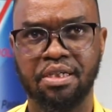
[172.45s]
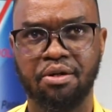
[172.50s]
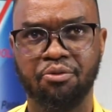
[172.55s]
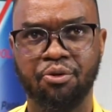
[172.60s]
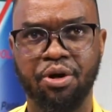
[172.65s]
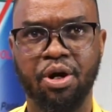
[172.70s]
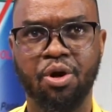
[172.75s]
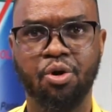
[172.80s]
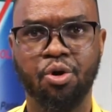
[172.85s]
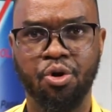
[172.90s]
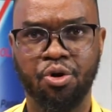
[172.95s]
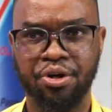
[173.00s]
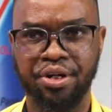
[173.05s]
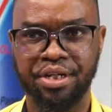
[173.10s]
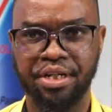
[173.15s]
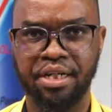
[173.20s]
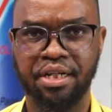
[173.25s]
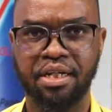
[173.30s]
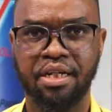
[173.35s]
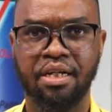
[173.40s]

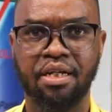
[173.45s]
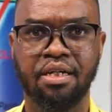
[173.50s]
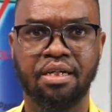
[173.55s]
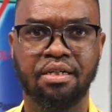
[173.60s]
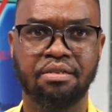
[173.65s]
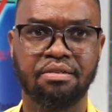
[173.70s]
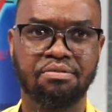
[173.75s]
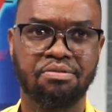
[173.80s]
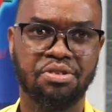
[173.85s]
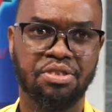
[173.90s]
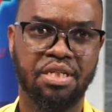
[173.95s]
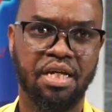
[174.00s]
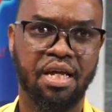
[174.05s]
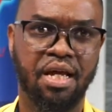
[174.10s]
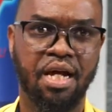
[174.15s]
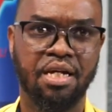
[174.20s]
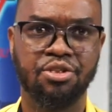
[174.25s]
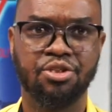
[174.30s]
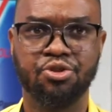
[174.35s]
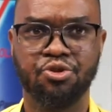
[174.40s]
recording, say
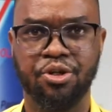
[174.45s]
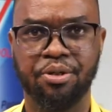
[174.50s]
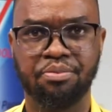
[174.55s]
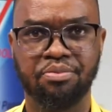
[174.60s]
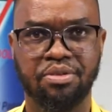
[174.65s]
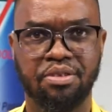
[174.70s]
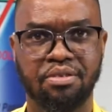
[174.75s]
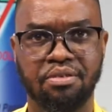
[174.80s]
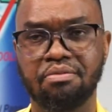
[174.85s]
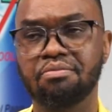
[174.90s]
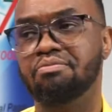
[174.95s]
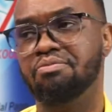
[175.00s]
a script.